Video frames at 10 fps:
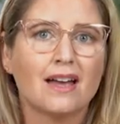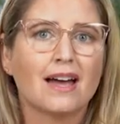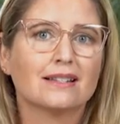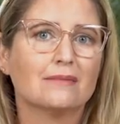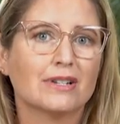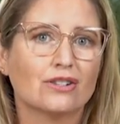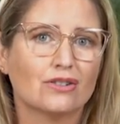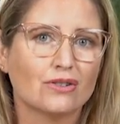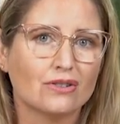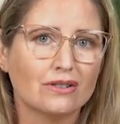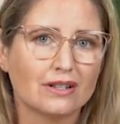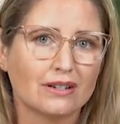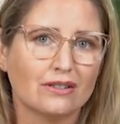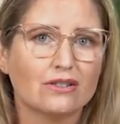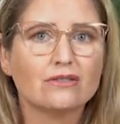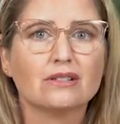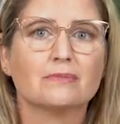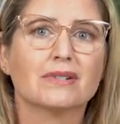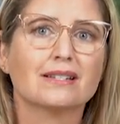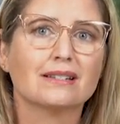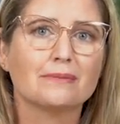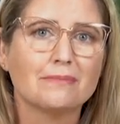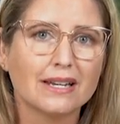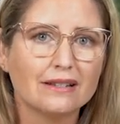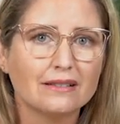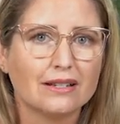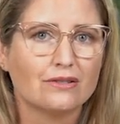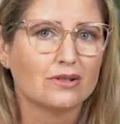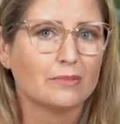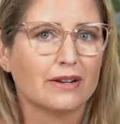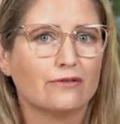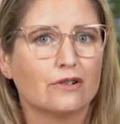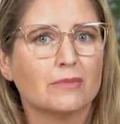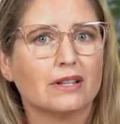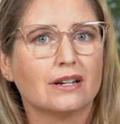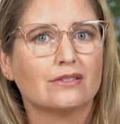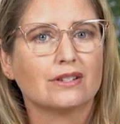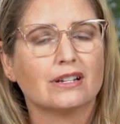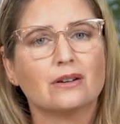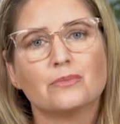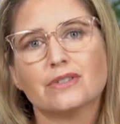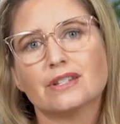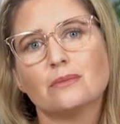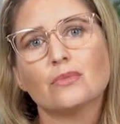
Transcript: As I mentioned earlier, eucalyptus is mainly used by formulators to help with scent